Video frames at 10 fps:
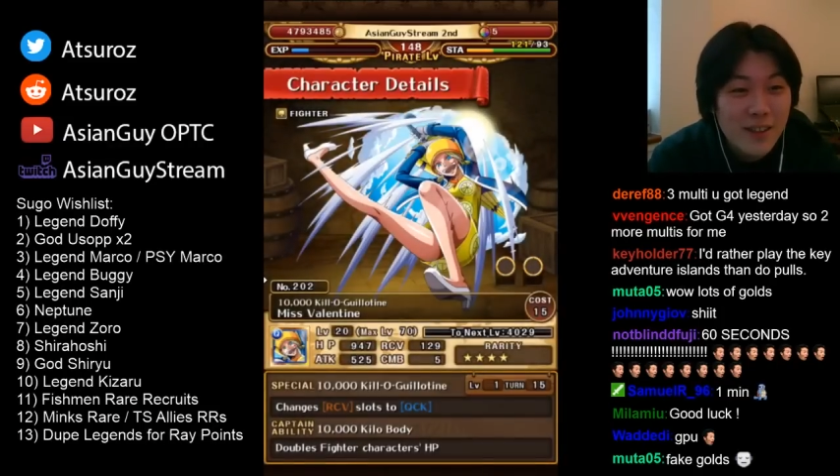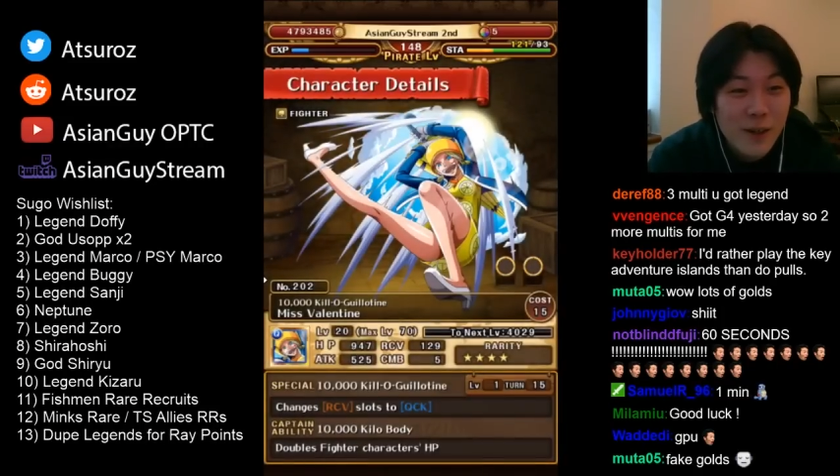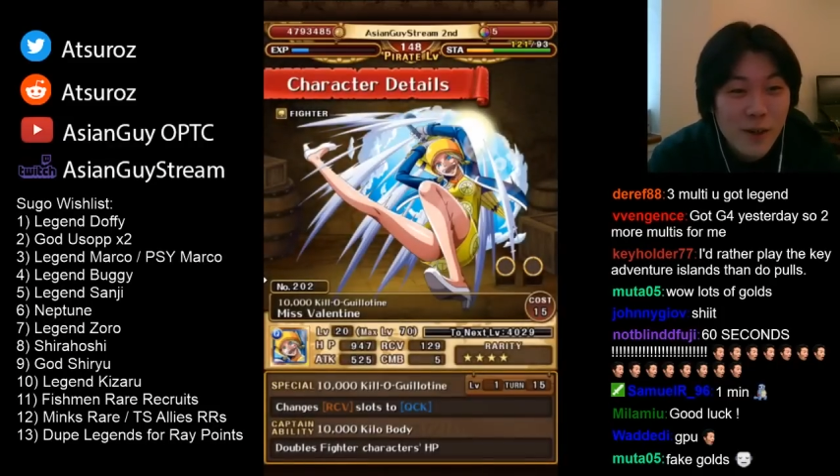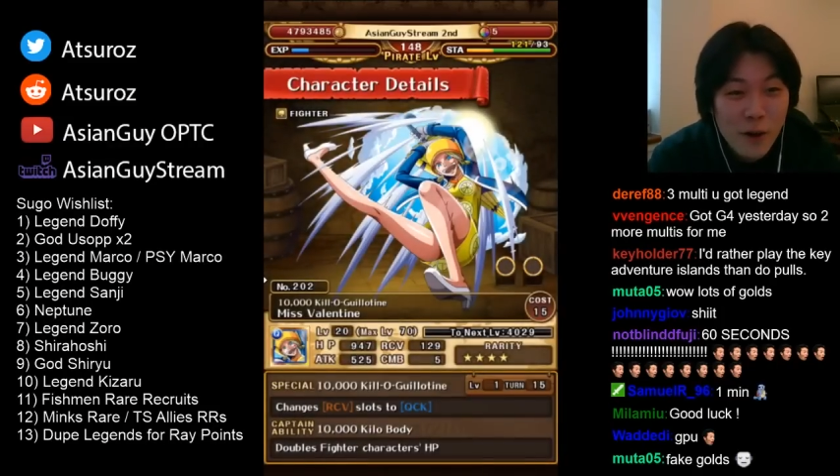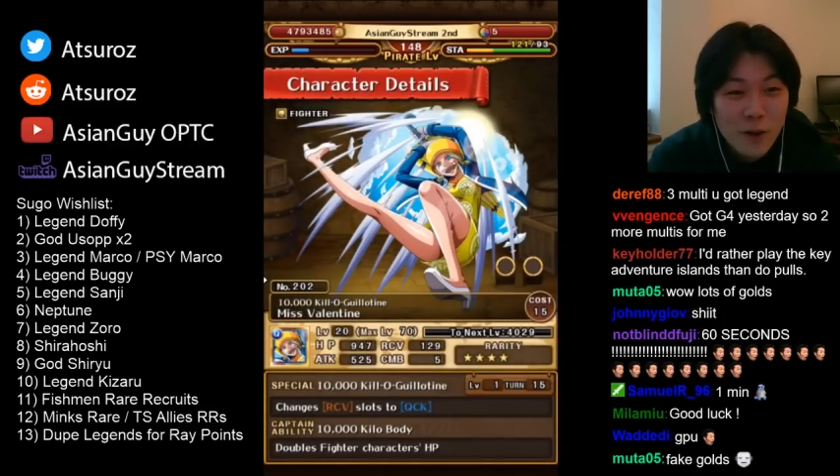The
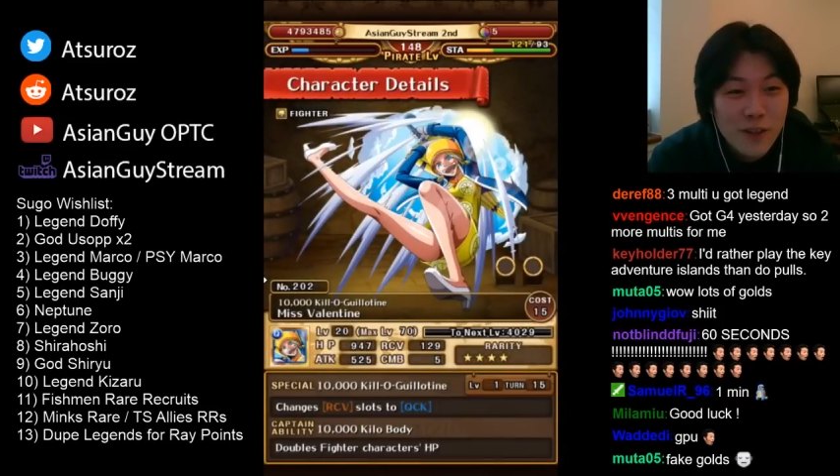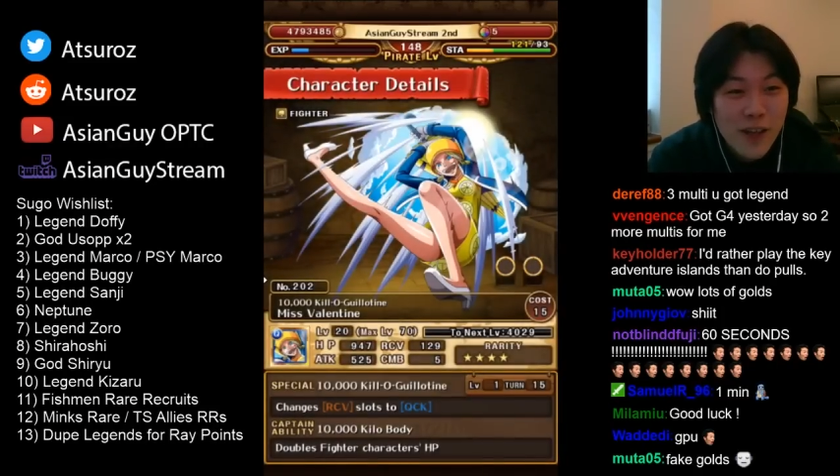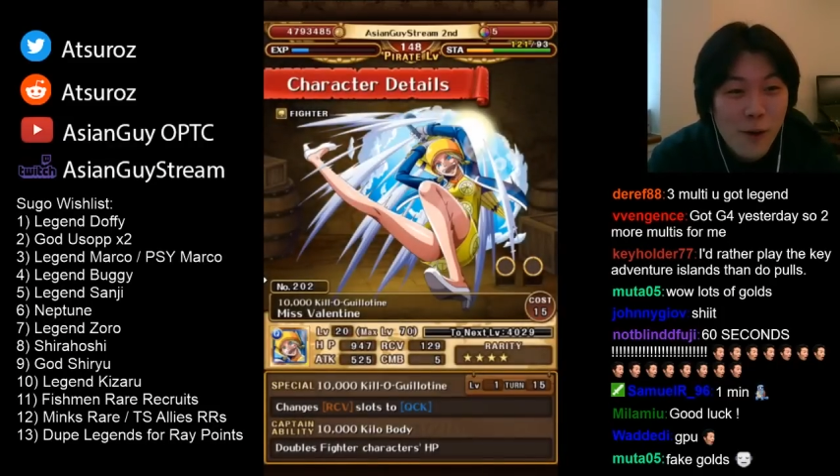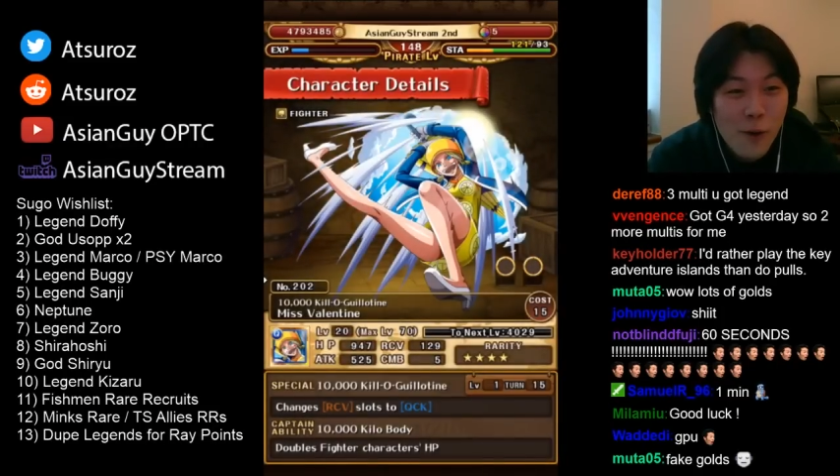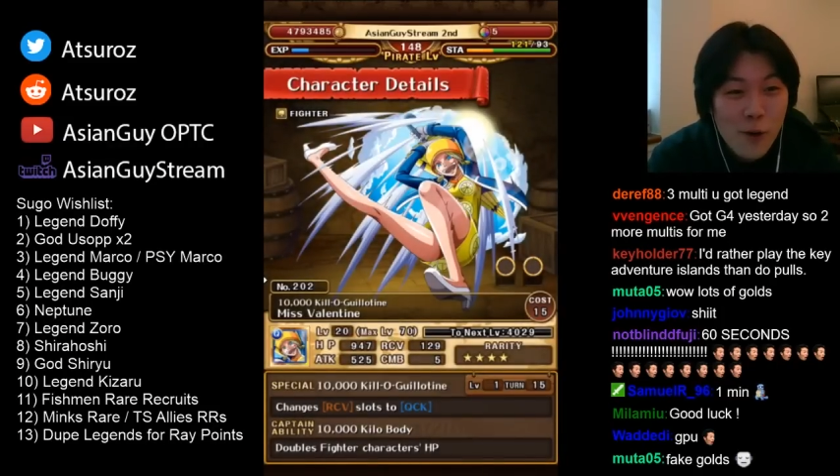golds
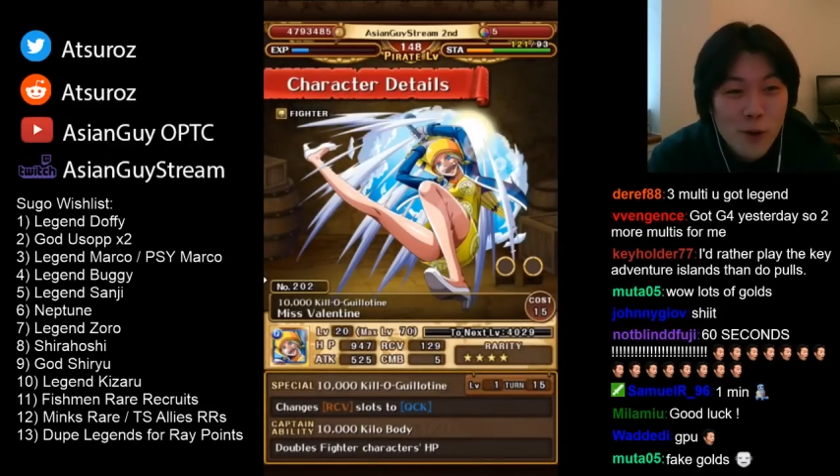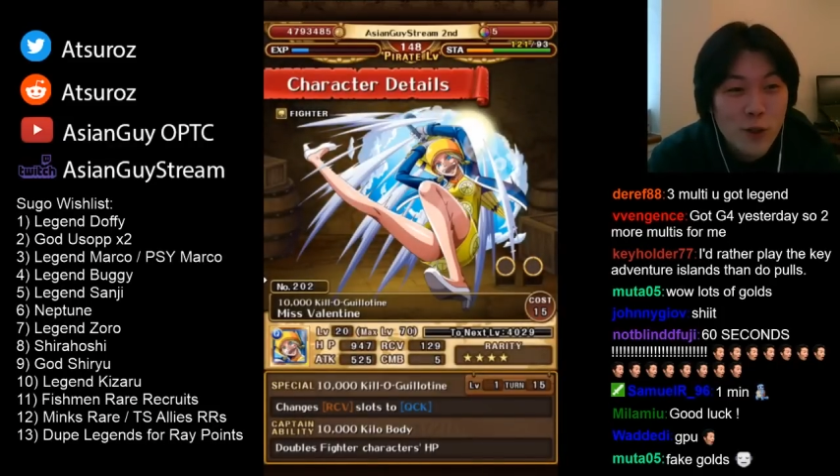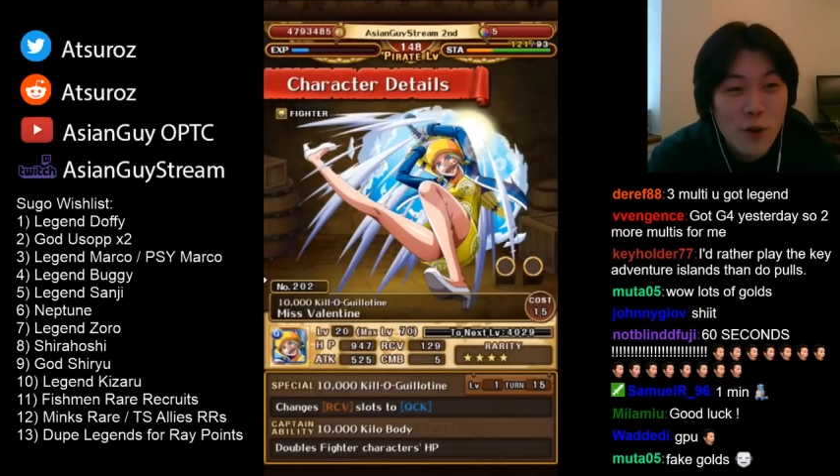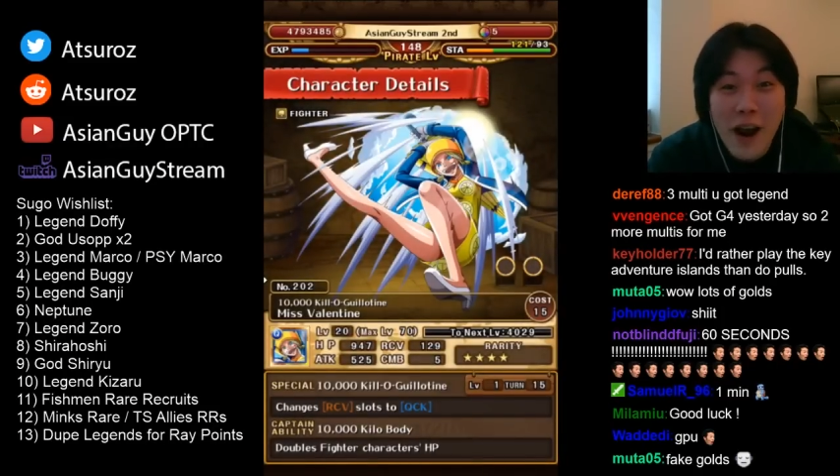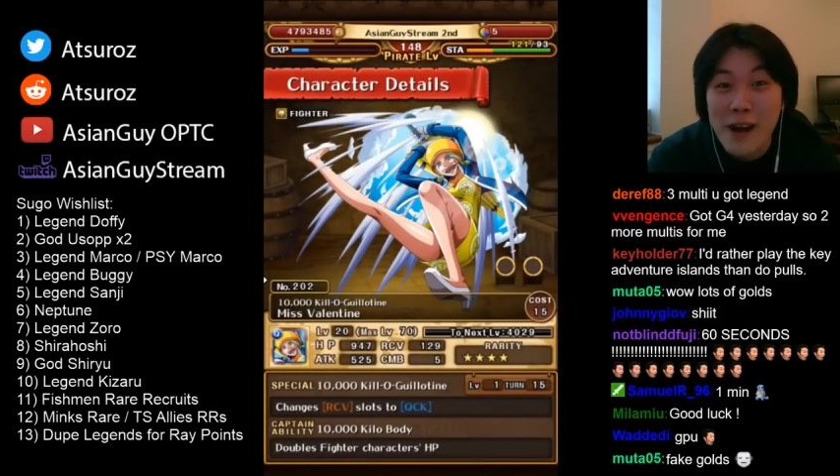are all
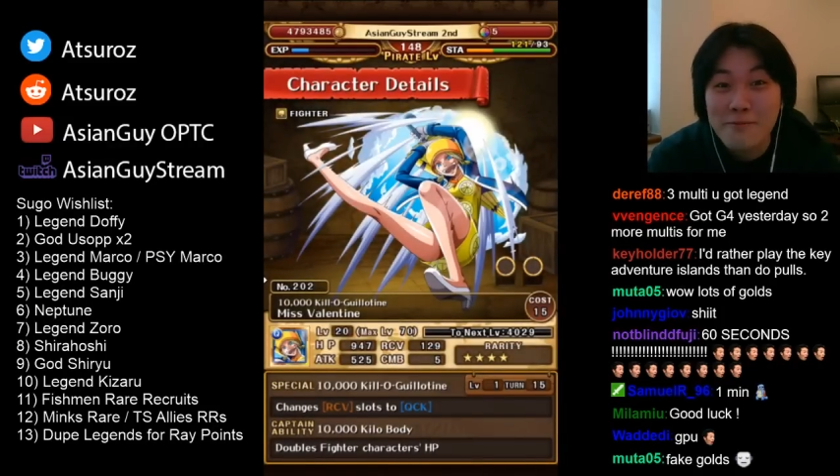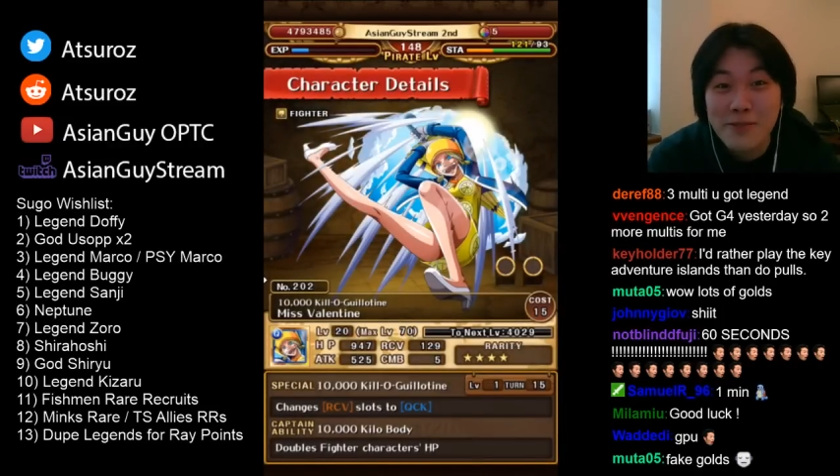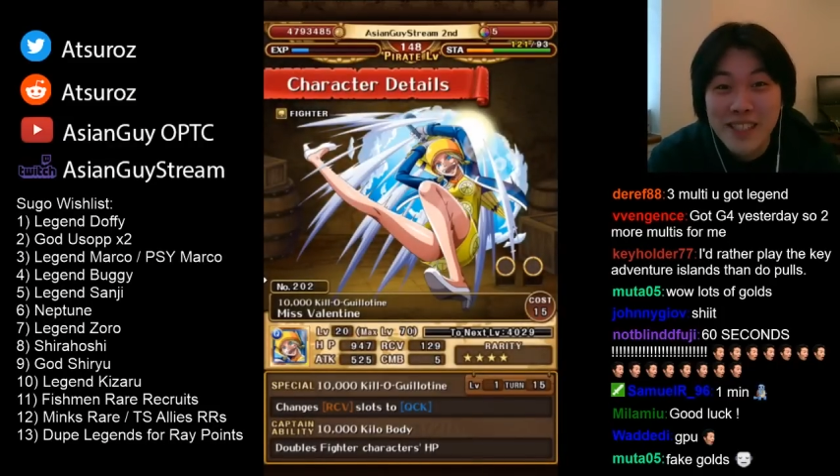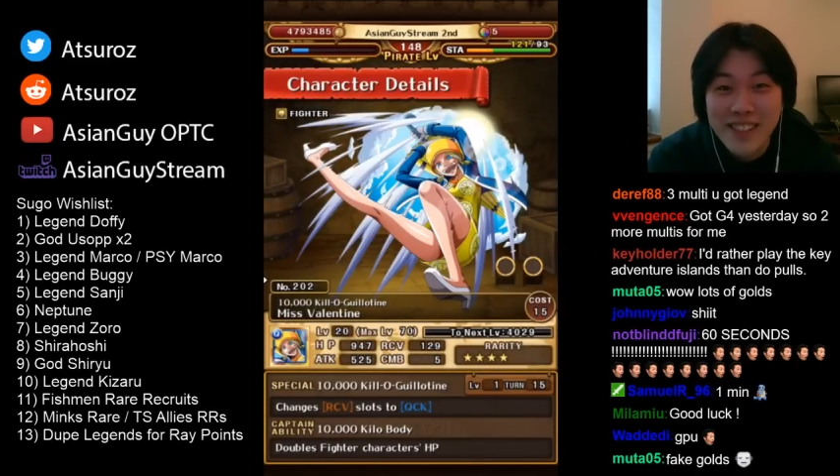traps.